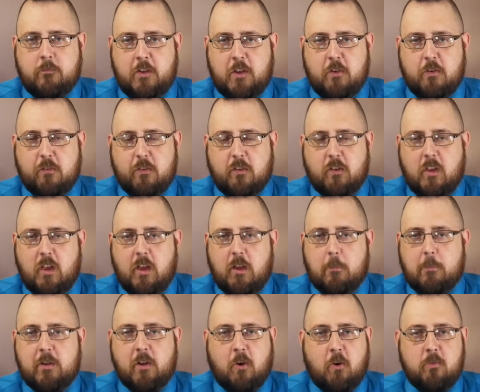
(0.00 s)
views,
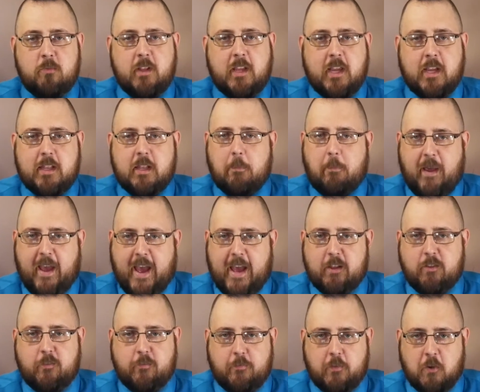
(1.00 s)
but only in the
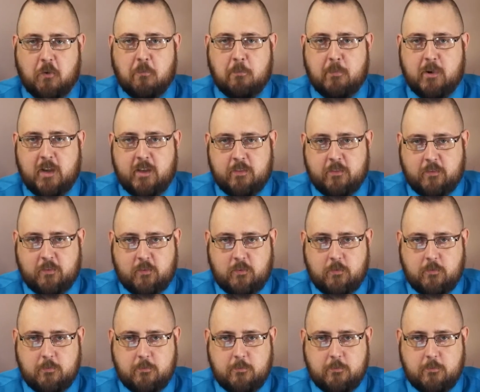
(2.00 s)
past few months.